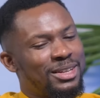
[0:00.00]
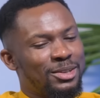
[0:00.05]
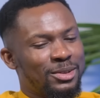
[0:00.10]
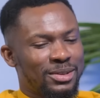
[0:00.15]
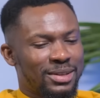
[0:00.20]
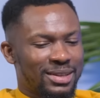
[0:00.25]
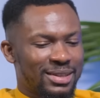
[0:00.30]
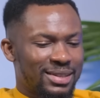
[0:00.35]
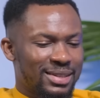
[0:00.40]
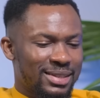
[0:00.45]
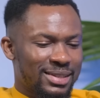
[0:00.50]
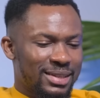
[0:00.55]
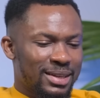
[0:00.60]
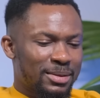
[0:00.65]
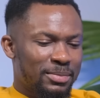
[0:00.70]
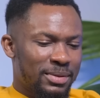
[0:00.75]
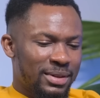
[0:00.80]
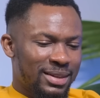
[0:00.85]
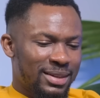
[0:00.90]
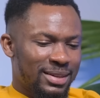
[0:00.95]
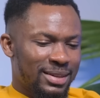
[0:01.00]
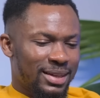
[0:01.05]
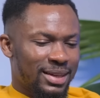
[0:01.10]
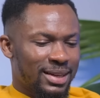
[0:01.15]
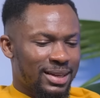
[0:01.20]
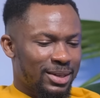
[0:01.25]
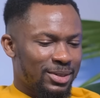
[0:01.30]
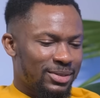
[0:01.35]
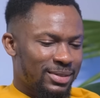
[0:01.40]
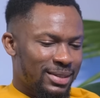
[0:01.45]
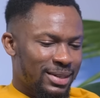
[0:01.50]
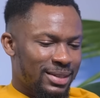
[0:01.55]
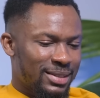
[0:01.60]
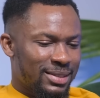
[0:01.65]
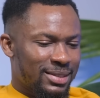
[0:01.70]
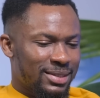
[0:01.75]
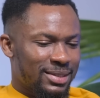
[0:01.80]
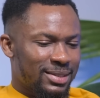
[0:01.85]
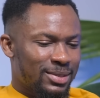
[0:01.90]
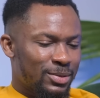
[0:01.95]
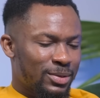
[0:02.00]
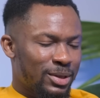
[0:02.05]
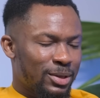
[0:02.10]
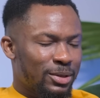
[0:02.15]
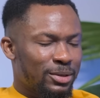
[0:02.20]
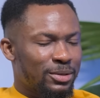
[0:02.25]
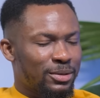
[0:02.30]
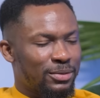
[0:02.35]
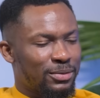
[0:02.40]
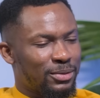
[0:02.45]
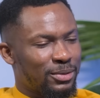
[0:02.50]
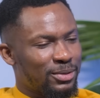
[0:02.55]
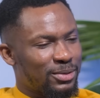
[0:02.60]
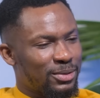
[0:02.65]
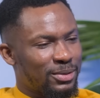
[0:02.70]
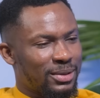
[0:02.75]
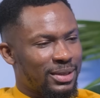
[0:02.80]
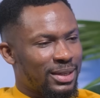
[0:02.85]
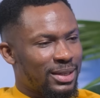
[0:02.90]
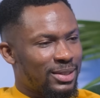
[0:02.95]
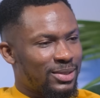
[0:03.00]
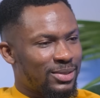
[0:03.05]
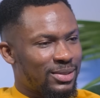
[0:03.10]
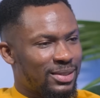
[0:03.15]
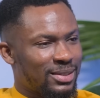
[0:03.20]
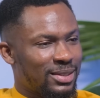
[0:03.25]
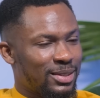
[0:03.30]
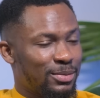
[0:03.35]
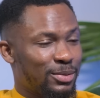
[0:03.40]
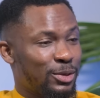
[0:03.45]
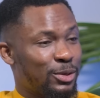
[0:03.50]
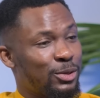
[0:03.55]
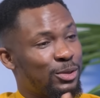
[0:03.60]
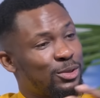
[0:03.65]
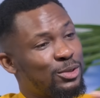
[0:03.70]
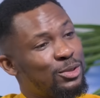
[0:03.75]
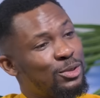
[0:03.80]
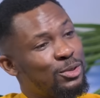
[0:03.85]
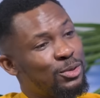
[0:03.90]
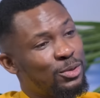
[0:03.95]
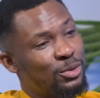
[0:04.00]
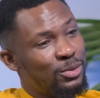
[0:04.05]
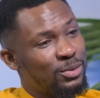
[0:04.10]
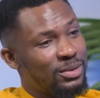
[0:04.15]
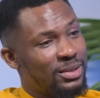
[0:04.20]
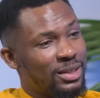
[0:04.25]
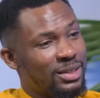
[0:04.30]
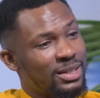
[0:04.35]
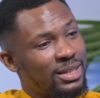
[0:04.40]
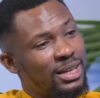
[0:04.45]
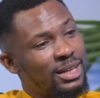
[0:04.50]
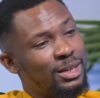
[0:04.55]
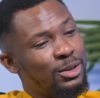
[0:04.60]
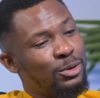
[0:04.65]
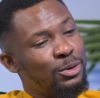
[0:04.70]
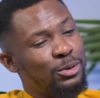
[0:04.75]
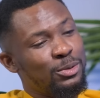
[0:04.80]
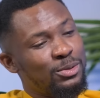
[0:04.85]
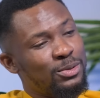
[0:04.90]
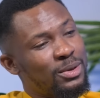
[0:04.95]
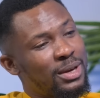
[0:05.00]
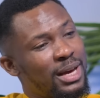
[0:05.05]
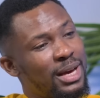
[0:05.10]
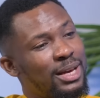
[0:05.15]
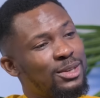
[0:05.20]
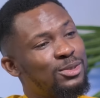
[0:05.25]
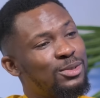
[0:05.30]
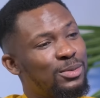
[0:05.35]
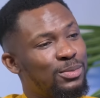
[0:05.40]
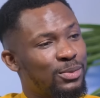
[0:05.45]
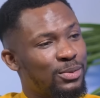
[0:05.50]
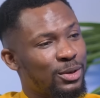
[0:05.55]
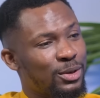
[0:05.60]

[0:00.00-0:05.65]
the other things happening in that house that a lot of us don't get to see? Because, you know, the channel also has to be